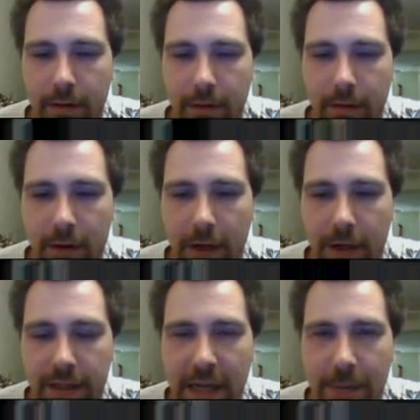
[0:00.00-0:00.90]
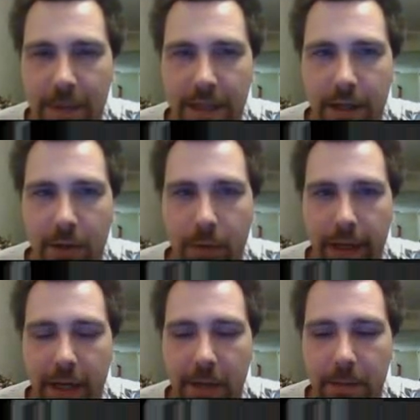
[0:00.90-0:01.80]
Well, here's Sammy starting to
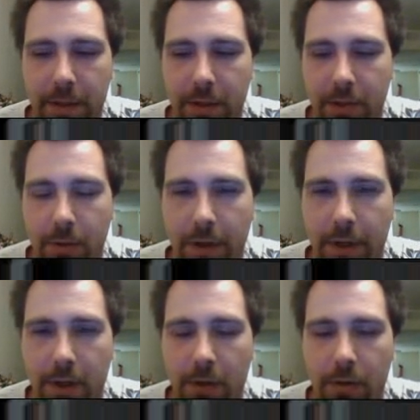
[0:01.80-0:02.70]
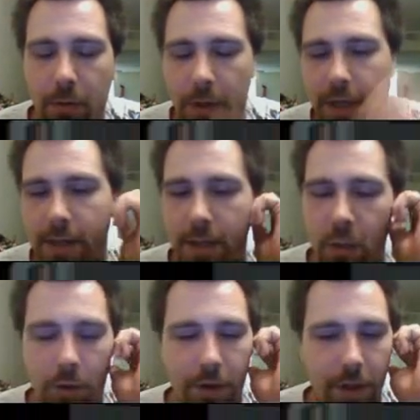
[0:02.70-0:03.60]
wake up, so that's what we're going to do. We'll get two
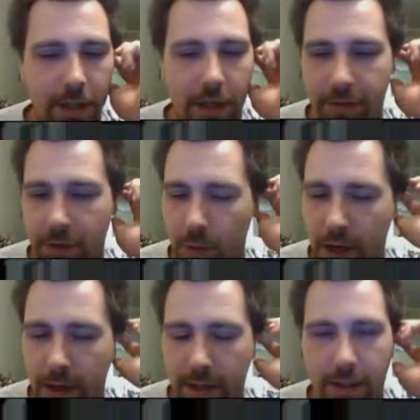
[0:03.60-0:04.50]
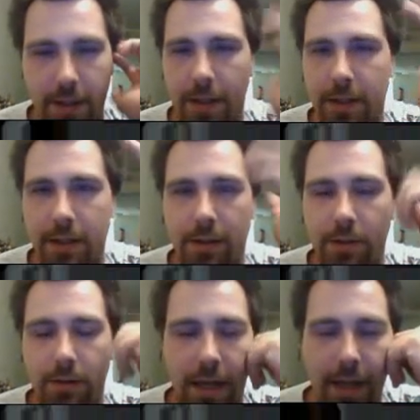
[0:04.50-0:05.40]
more things off this rock, just because
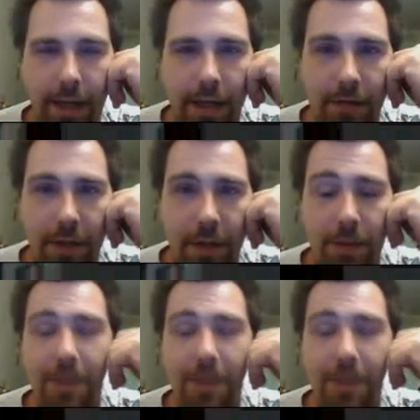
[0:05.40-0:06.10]
I like even numbers.